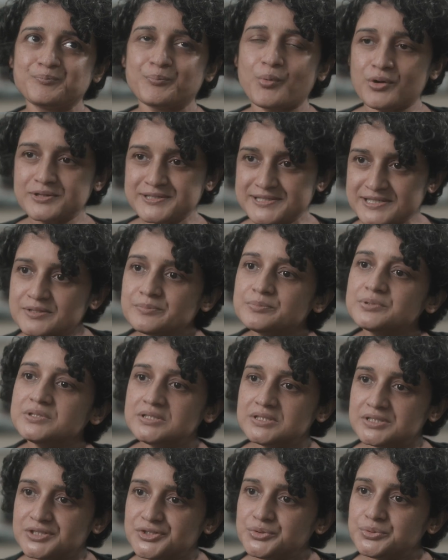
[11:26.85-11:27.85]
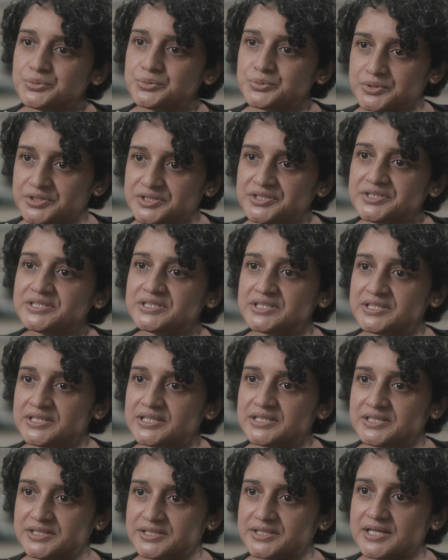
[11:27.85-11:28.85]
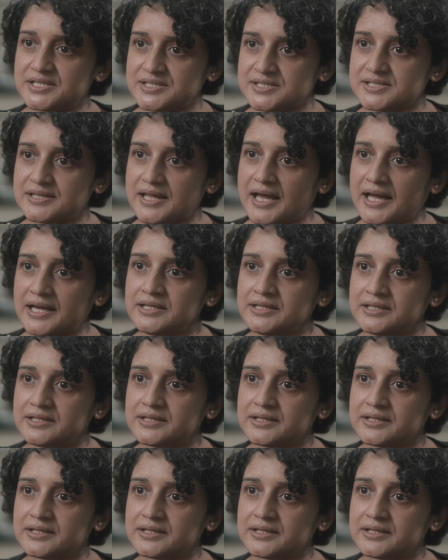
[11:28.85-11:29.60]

possible to really address that.